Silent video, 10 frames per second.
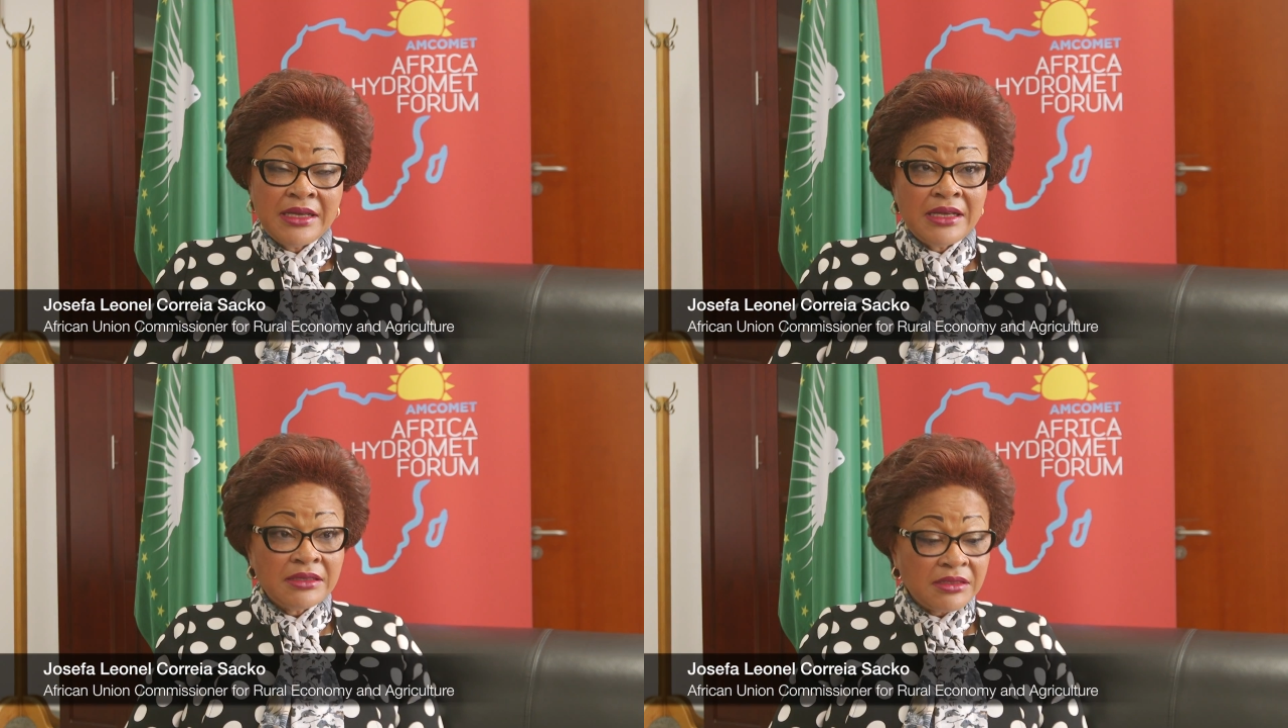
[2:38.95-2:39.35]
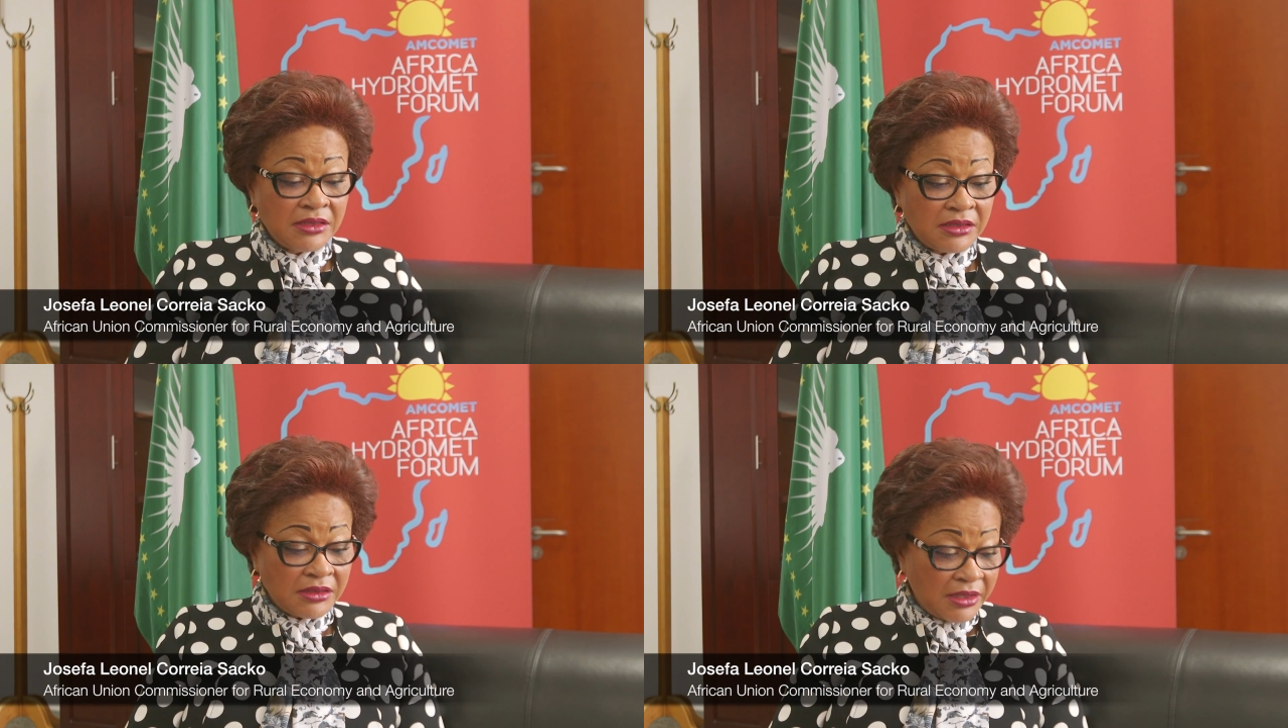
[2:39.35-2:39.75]
it
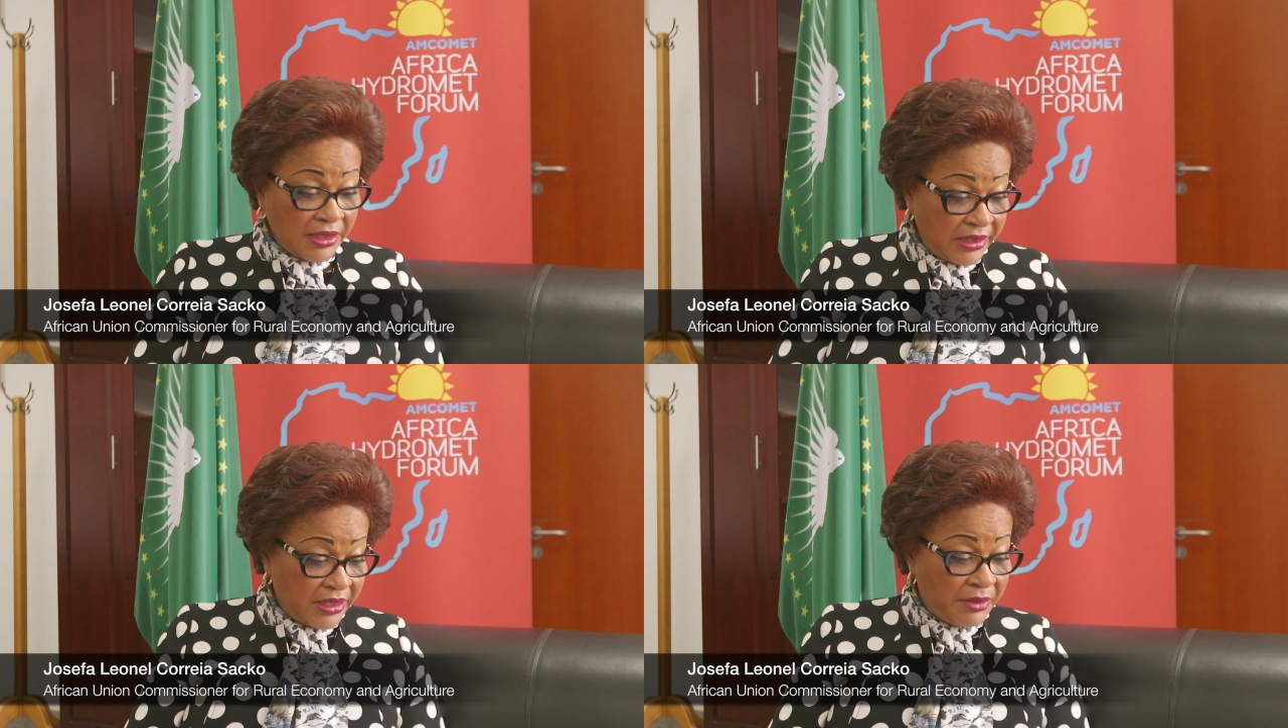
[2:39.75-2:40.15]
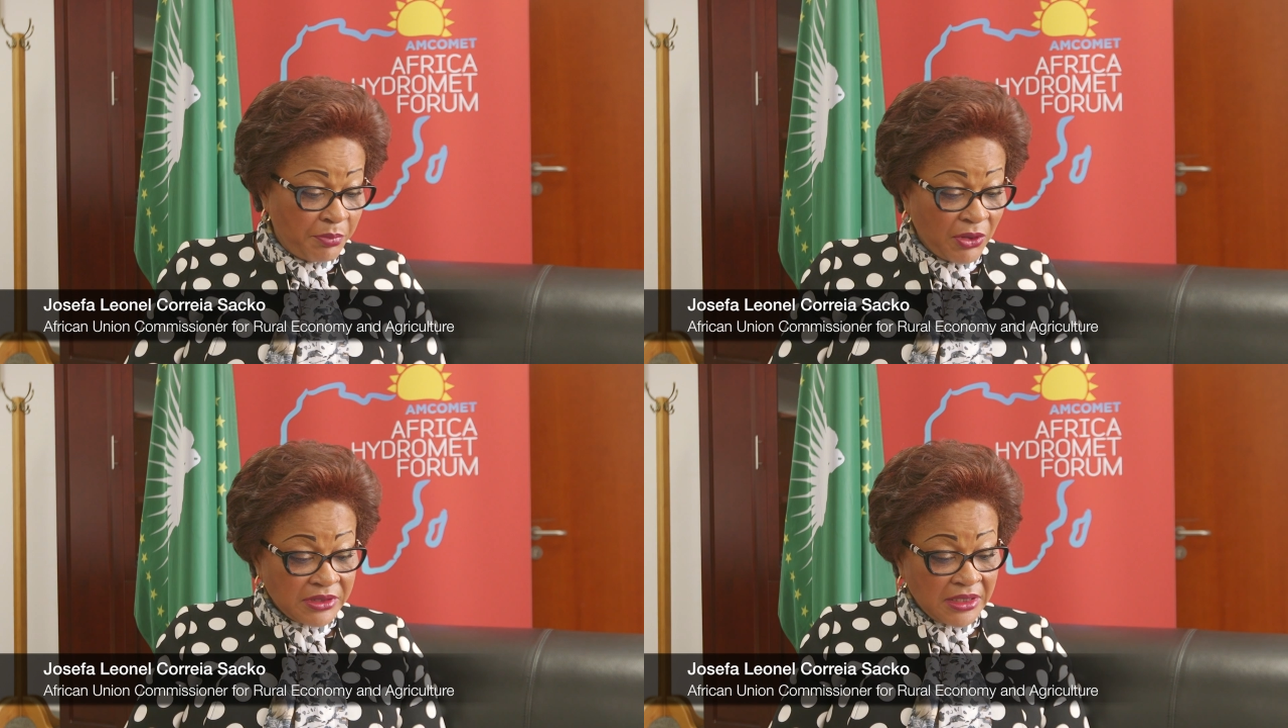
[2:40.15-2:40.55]
is really
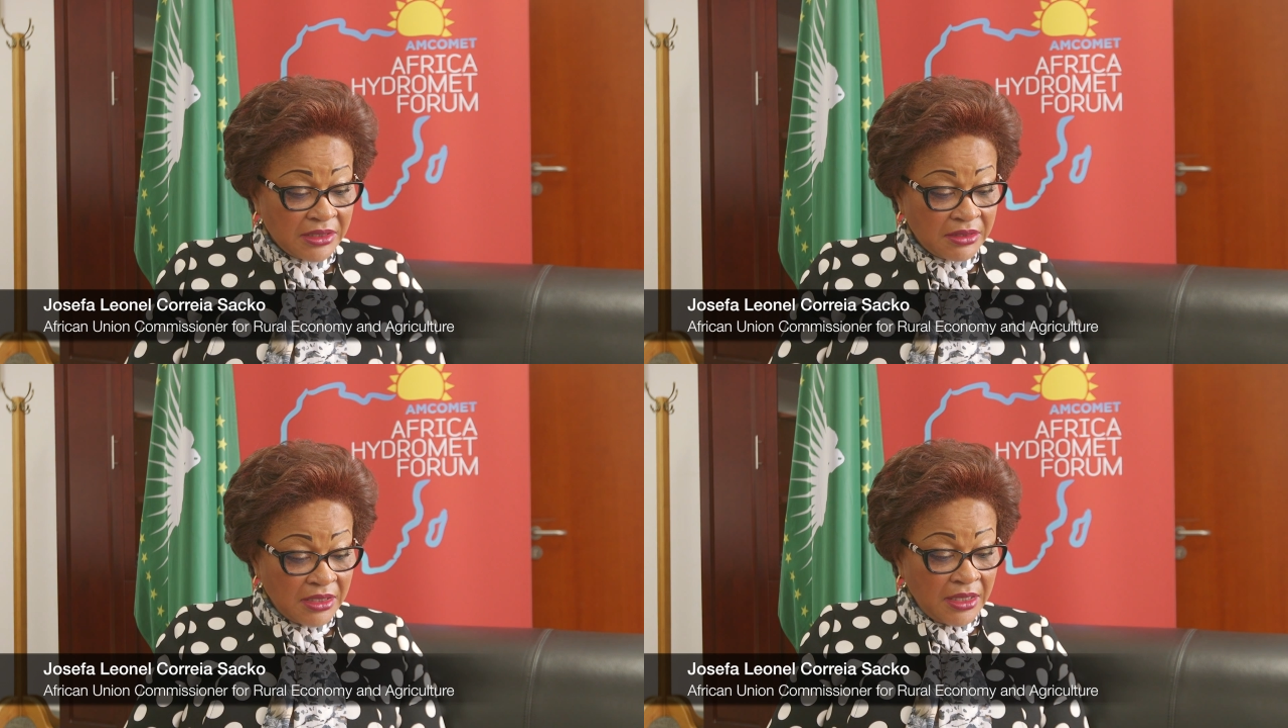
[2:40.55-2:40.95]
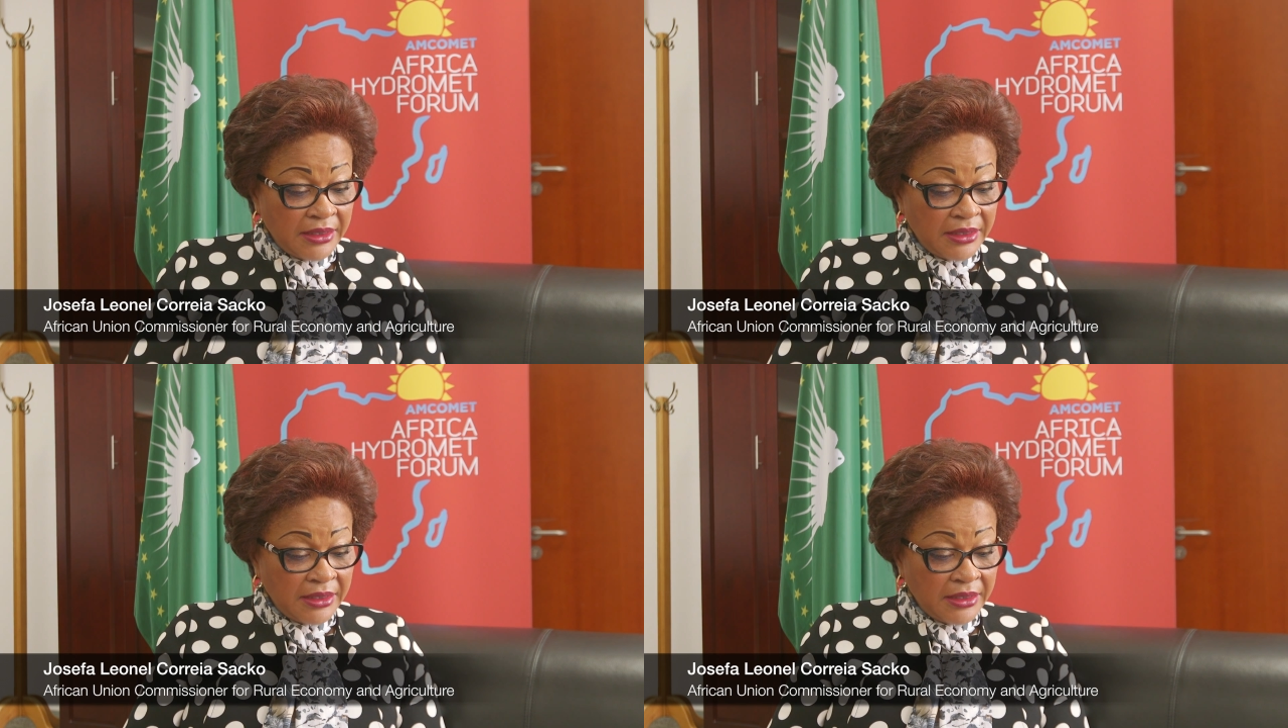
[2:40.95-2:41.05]
important